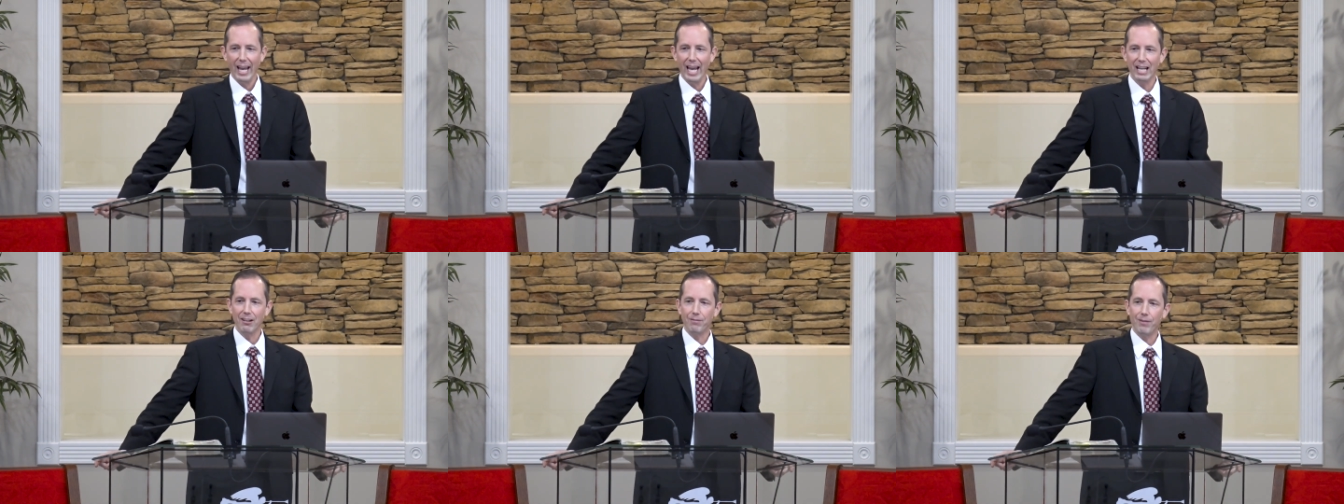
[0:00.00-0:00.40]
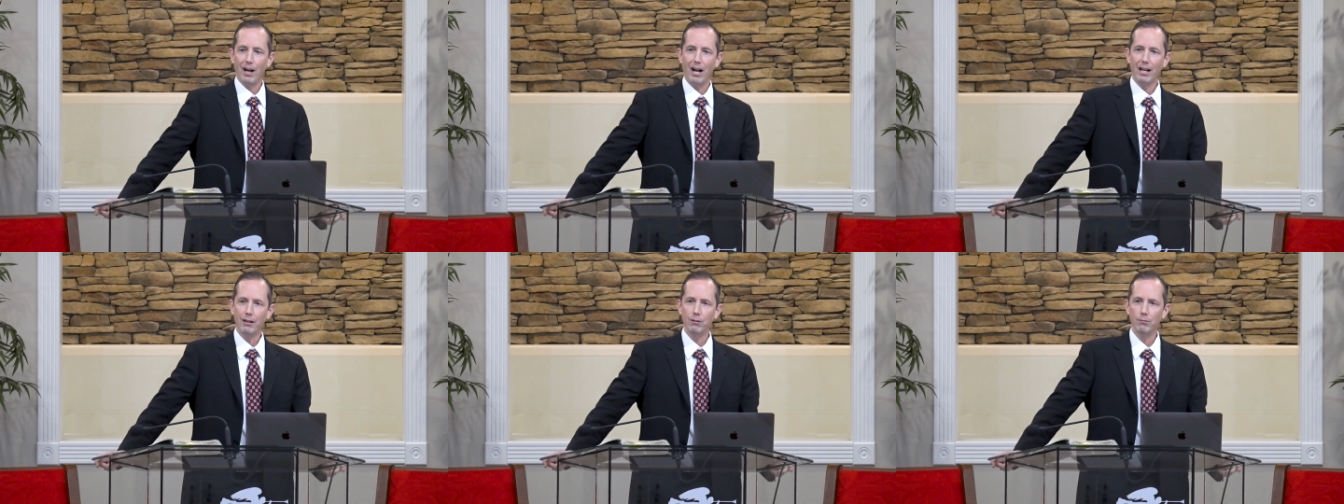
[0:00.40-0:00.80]
And if
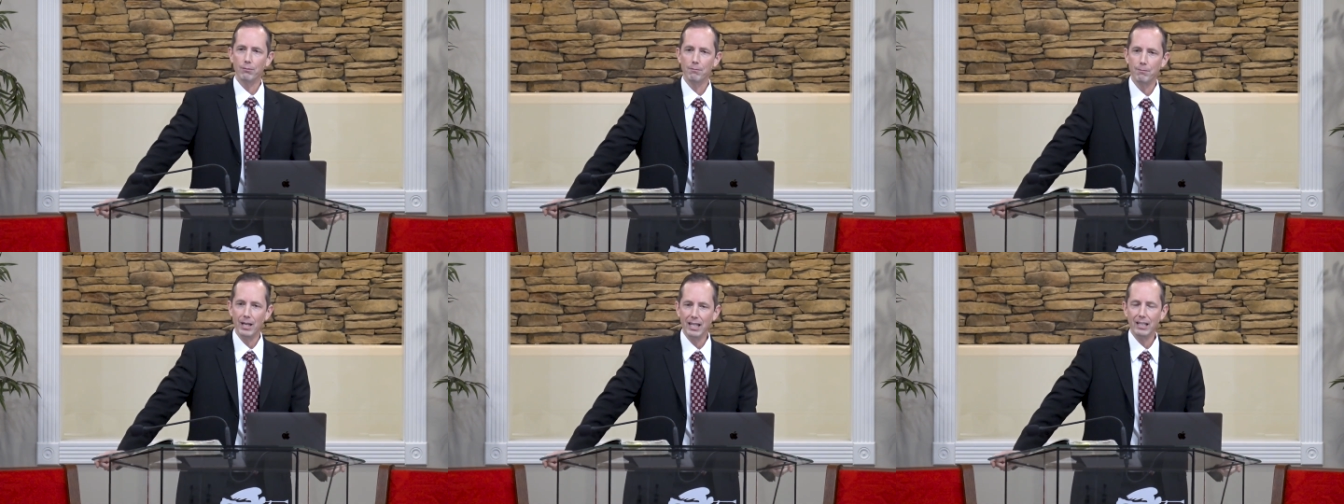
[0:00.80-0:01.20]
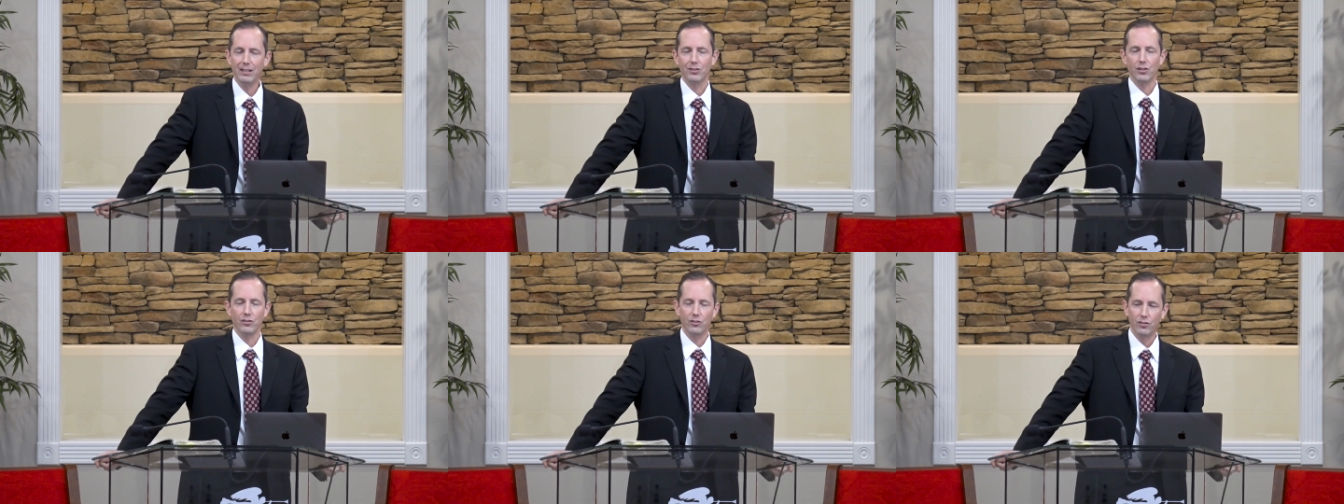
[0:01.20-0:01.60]
I
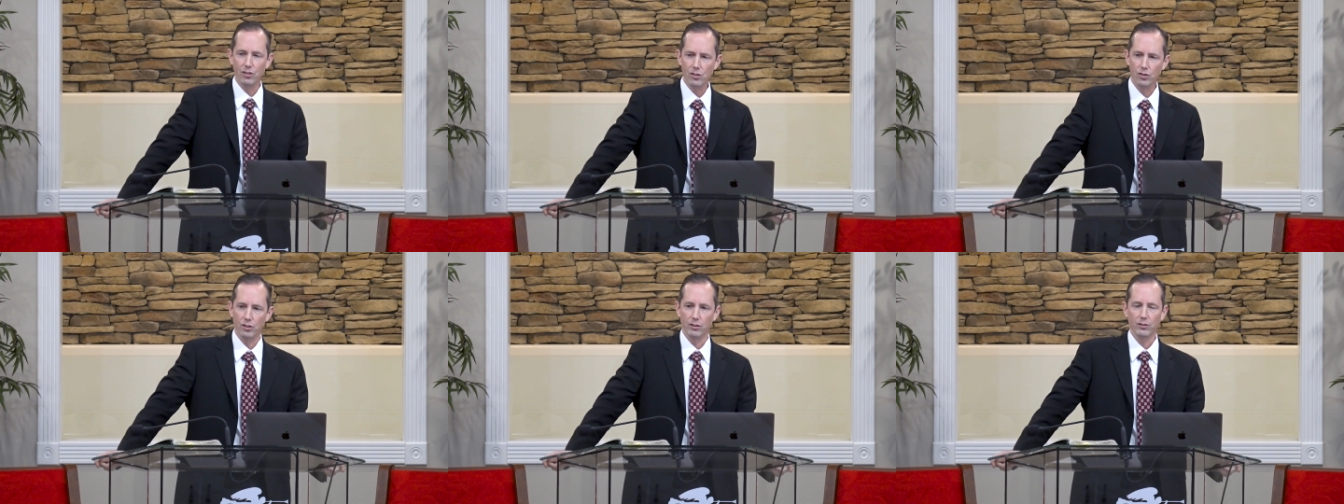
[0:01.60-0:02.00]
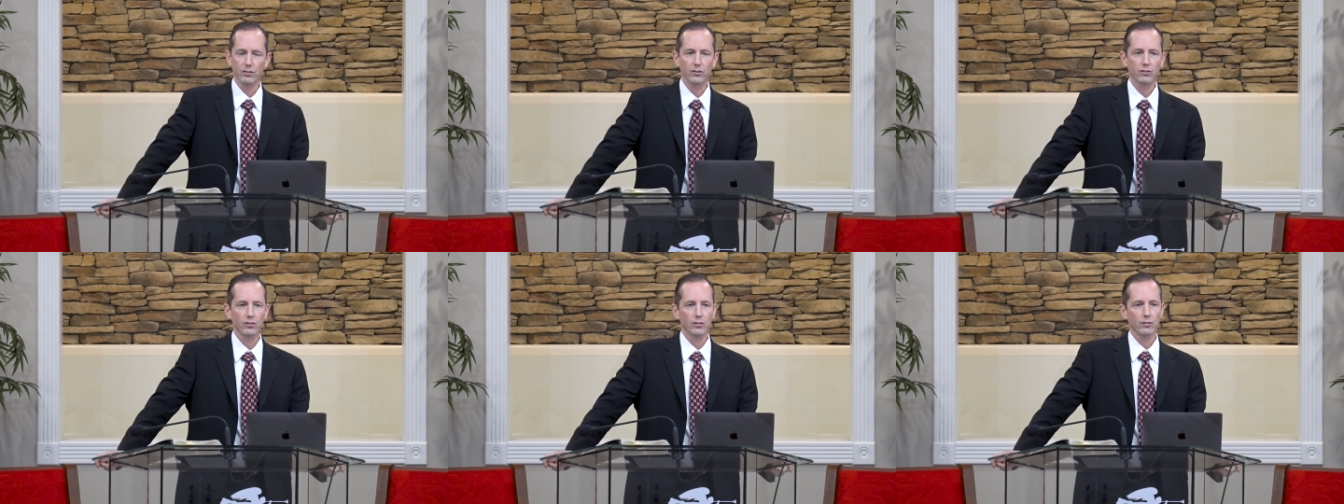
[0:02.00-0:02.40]
make
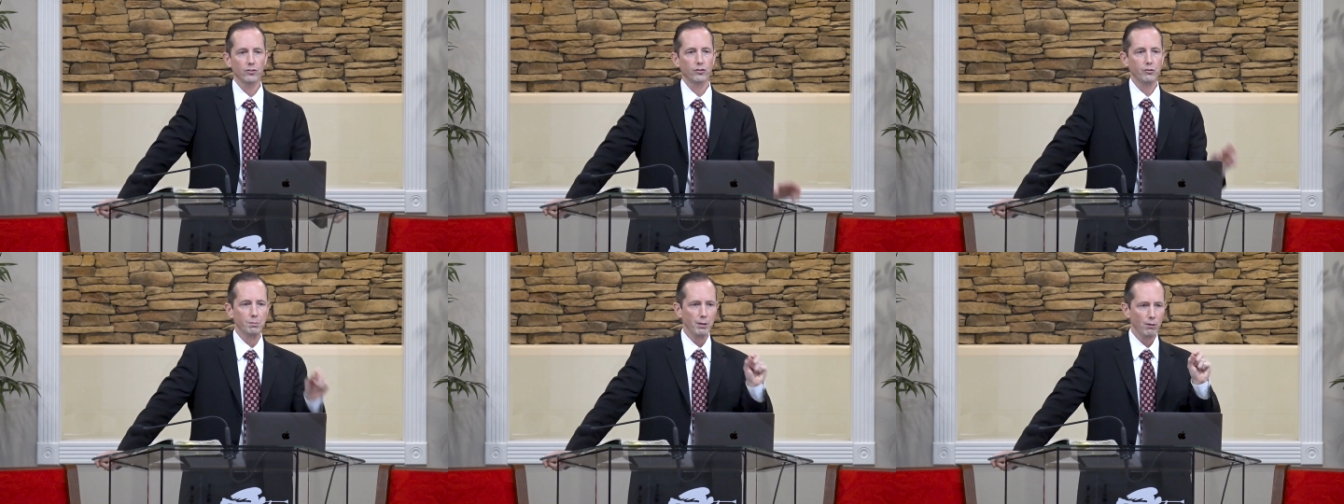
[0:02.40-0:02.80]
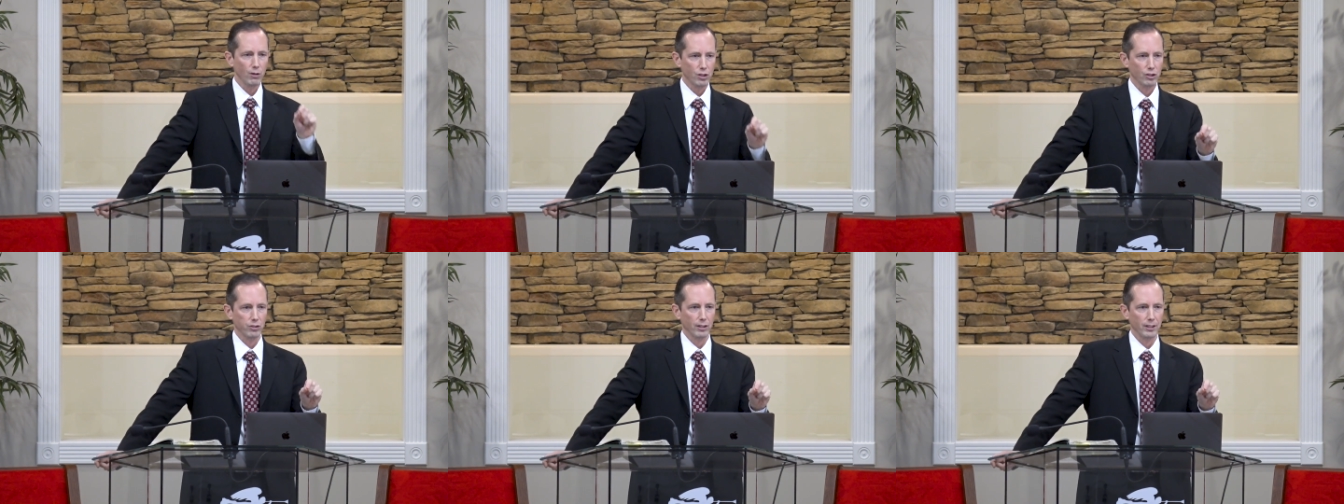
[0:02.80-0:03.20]
decisions
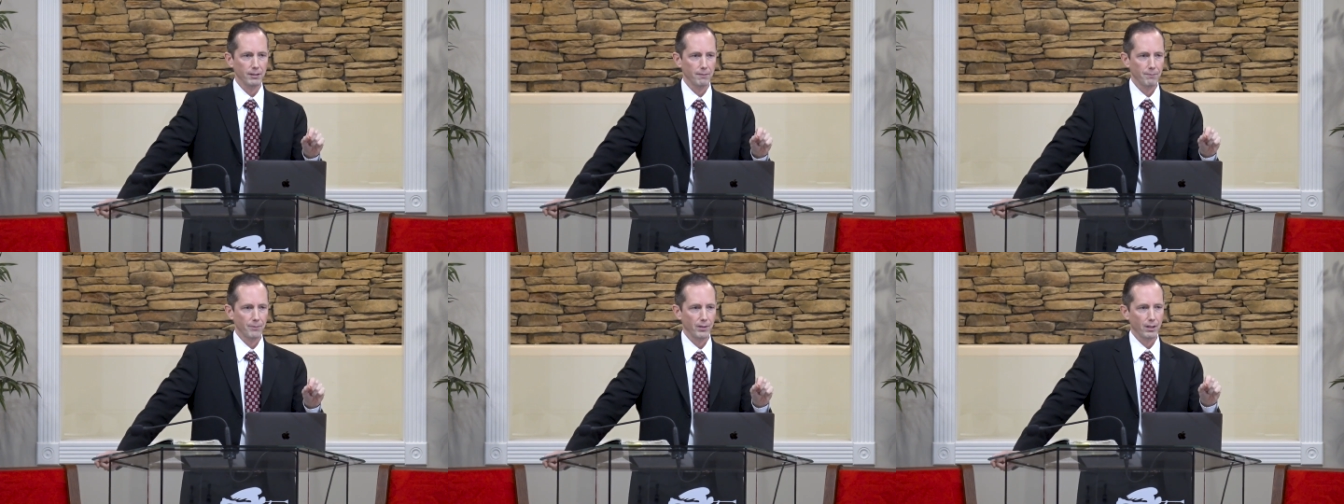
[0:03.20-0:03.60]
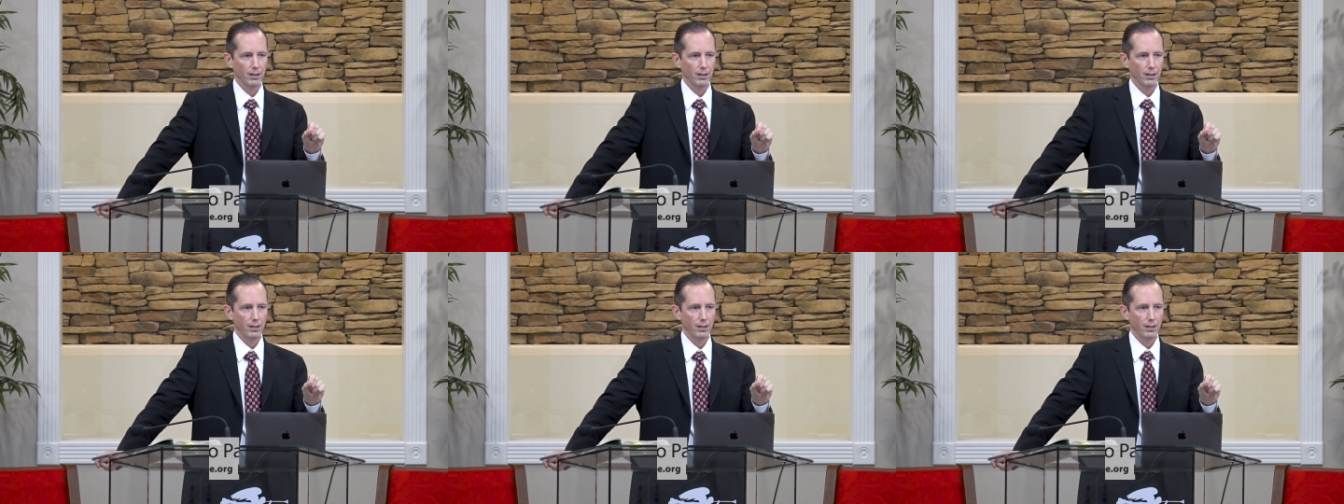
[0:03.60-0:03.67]
spiritually